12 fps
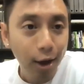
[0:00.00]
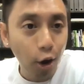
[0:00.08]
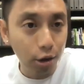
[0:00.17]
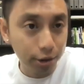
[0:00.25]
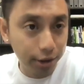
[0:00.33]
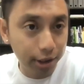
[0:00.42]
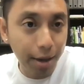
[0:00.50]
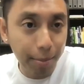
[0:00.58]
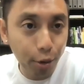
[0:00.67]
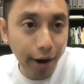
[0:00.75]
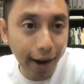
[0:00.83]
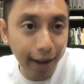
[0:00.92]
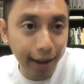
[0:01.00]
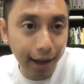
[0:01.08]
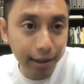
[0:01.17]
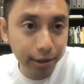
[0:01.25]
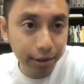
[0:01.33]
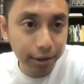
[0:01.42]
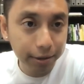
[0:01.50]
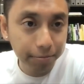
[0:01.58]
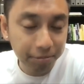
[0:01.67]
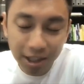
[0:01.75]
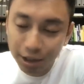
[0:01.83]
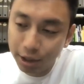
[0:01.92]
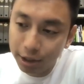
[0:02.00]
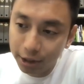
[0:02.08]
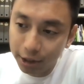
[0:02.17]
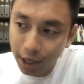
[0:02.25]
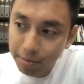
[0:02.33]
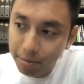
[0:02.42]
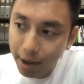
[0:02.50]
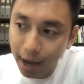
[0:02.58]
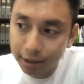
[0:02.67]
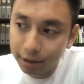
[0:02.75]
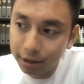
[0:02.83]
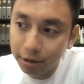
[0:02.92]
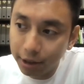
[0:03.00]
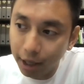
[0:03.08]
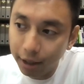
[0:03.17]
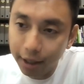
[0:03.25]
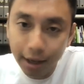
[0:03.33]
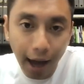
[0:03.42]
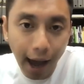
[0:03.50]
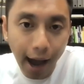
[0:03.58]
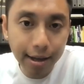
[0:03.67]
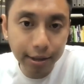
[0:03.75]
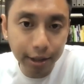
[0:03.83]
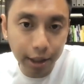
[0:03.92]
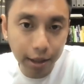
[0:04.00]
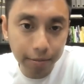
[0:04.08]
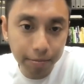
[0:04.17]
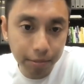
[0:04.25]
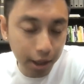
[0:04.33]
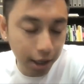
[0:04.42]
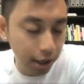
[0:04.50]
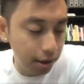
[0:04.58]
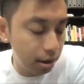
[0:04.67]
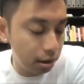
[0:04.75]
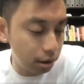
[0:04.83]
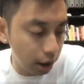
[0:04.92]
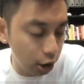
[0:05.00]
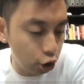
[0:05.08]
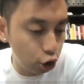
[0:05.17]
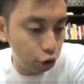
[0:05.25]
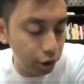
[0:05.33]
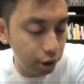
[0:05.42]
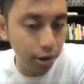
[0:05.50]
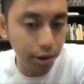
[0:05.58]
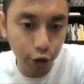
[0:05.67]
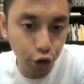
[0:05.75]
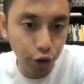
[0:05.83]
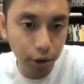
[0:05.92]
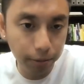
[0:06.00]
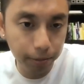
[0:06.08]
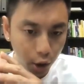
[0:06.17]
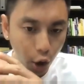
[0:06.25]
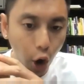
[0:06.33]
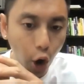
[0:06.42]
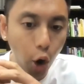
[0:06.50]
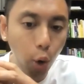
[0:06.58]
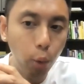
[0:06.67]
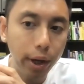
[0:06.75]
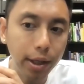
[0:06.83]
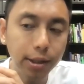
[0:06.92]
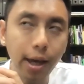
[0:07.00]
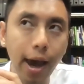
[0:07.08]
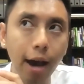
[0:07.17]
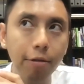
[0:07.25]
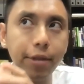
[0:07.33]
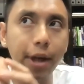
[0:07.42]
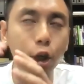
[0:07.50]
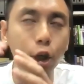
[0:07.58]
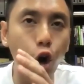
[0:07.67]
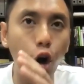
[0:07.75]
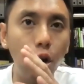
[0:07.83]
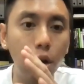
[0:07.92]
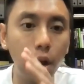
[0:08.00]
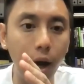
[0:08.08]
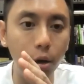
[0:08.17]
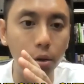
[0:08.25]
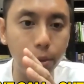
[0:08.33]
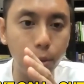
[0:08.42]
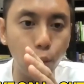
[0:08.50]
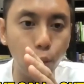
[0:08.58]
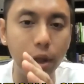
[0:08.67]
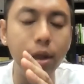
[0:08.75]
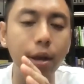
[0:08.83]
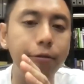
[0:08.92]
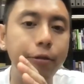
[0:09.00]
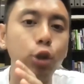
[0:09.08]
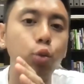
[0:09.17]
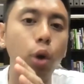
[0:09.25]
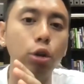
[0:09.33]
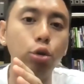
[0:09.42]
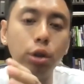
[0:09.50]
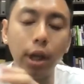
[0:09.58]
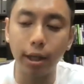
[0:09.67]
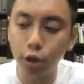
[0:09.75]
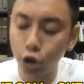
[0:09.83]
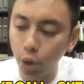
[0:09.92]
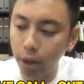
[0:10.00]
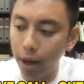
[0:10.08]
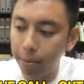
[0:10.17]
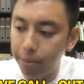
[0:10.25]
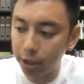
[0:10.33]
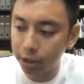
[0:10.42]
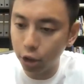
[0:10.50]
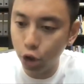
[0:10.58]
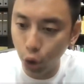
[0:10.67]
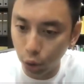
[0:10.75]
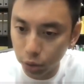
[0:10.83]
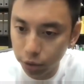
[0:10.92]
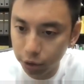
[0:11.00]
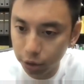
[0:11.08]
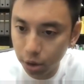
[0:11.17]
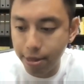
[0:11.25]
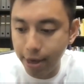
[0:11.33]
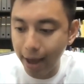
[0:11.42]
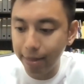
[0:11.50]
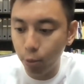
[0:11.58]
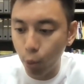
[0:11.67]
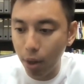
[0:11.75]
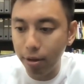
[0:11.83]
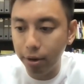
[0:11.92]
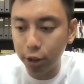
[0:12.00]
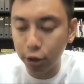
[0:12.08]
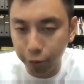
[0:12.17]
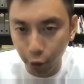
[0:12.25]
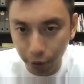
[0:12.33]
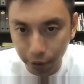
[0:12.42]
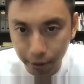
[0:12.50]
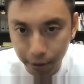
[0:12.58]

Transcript: on Singapore Airlines is the same as selling high ticket in the insurance industry. Always have that call out within the first 1 or 2 seconds so that a person knows that whether it's for